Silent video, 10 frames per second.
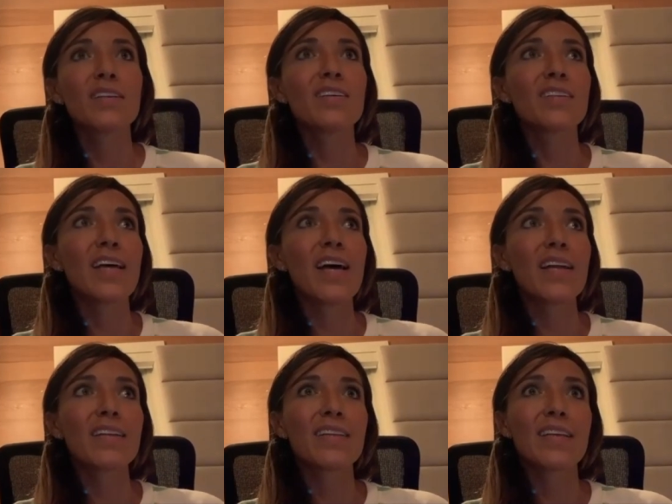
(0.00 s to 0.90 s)
on that,
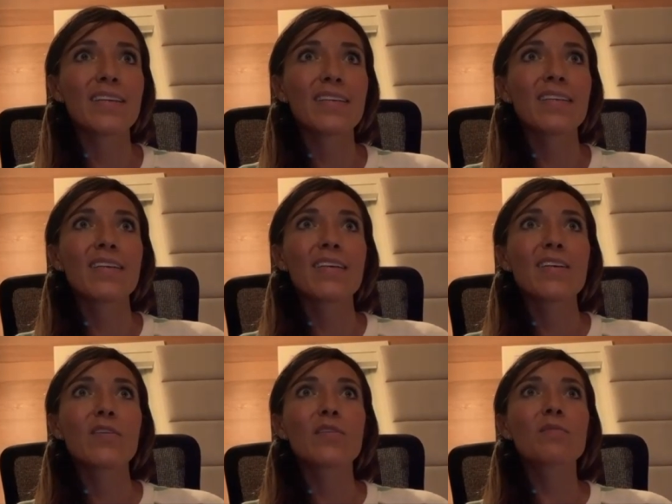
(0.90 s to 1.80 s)
like
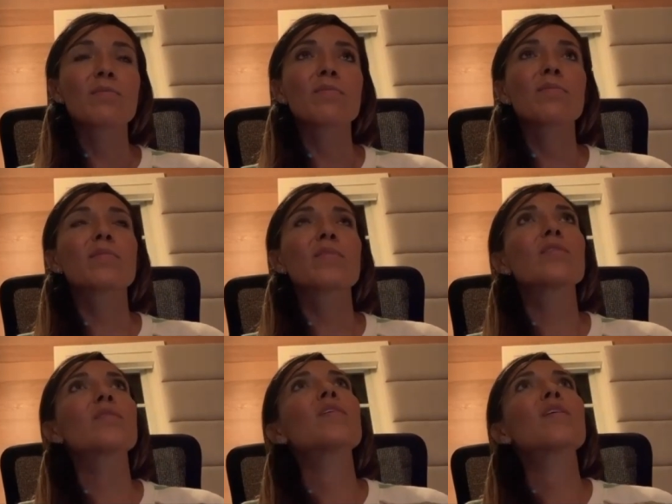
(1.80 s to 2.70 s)
on oh,
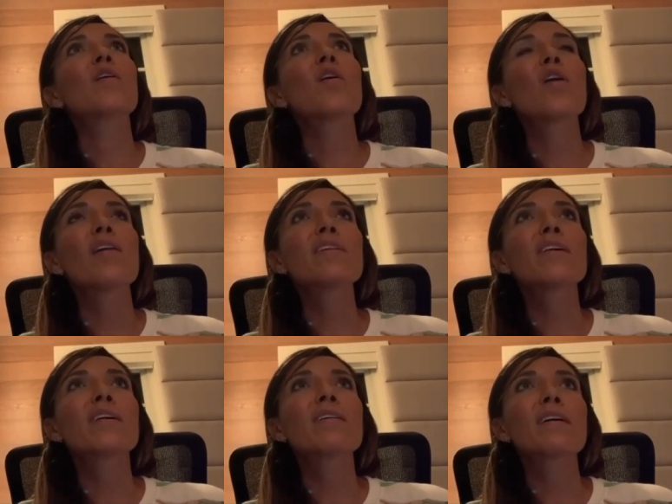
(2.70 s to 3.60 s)
on oh, having
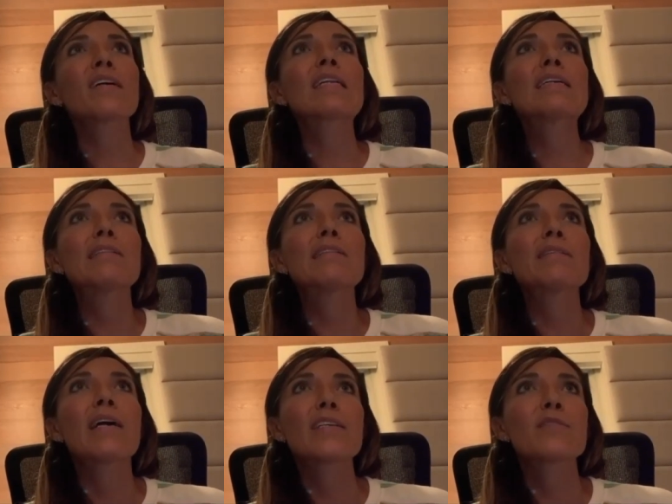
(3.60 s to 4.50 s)
a, a clear
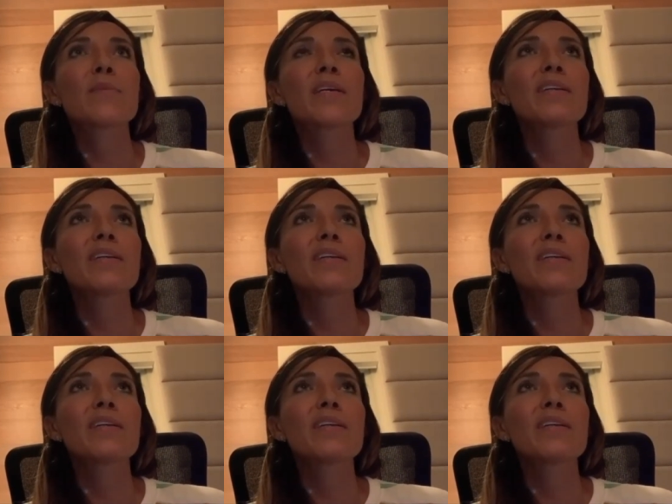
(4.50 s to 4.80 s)
estimate,